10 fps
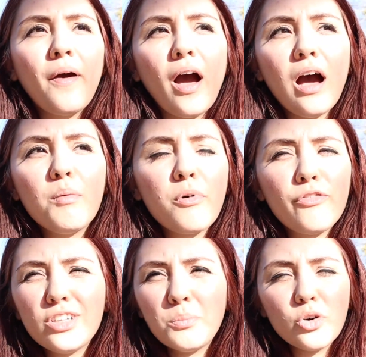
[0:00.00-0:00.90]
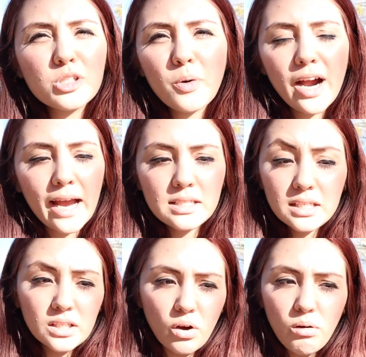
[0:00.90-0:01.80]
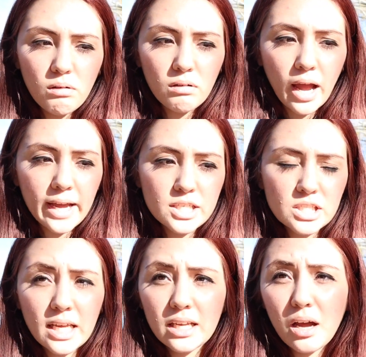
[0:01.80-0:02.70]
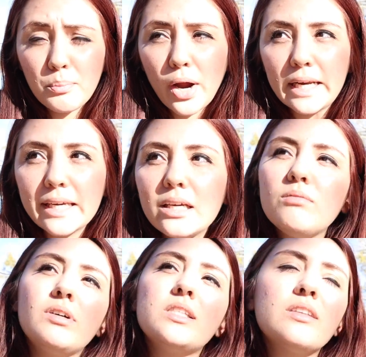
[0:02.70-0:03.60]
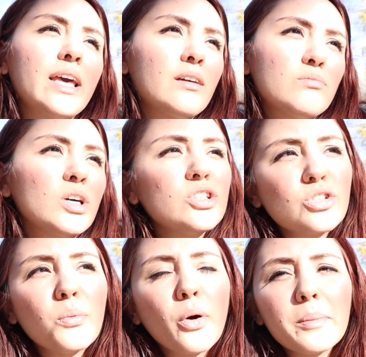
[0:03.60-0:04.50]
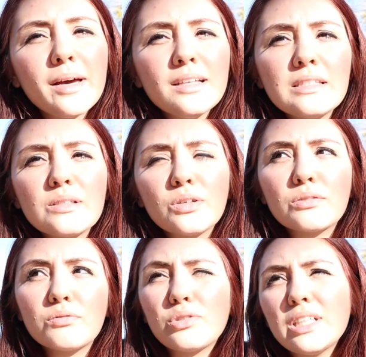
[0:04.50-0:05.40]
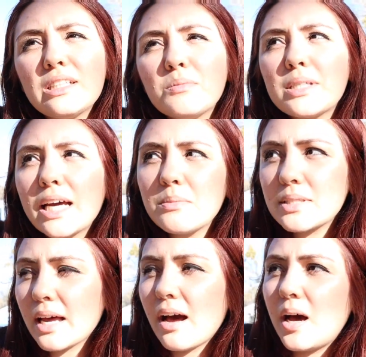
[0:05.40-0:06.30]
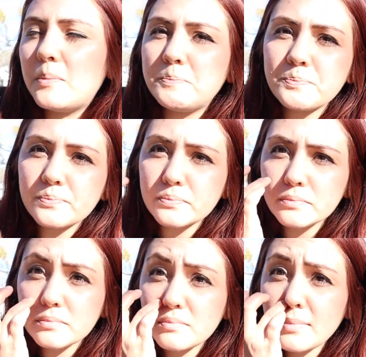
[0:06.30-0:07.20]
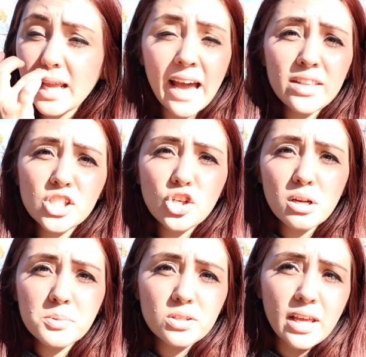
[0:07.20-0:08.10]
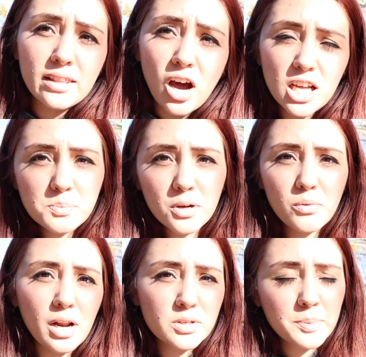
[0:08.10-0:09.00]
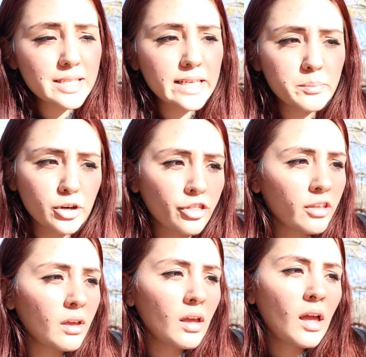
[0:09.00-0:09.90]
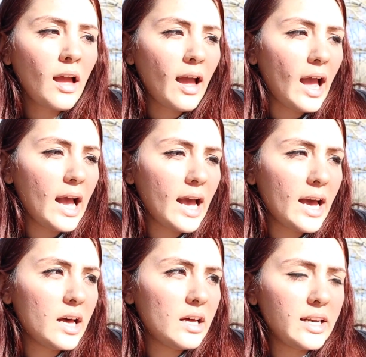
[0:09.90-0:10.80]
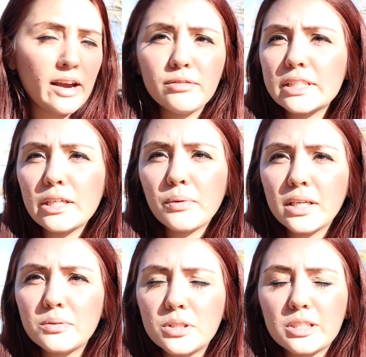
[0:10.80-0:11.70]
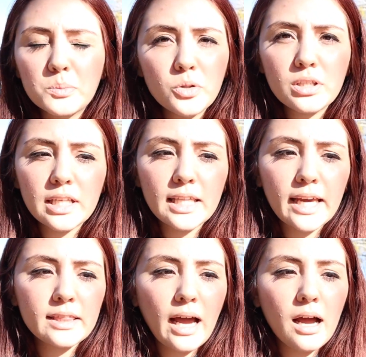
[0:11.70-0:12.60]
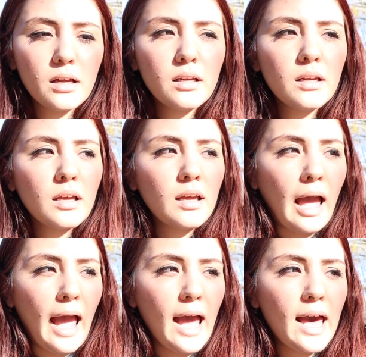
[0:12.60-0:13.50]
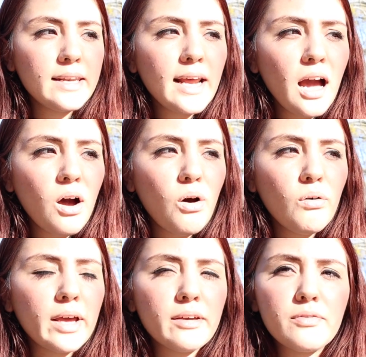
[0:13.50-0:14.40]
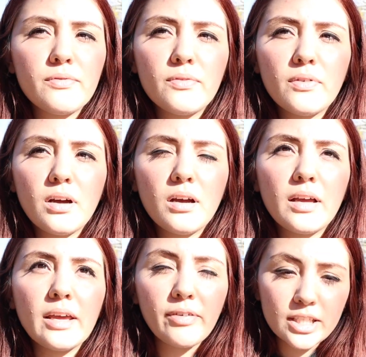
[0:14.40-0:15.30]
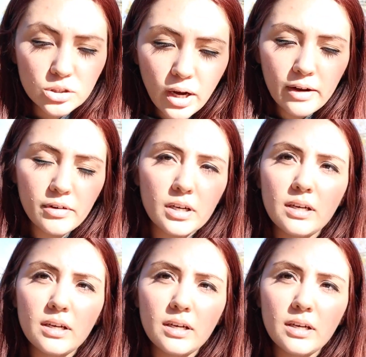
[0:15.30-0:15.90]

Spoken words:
But for the most part, I didn't go. I just kind of got pregnant, went to like 1 or 2 appointments, or 3 sometimes, and then showed up in the hospital when I was about to give birth. And everything went smoothly like that. And now, if I do have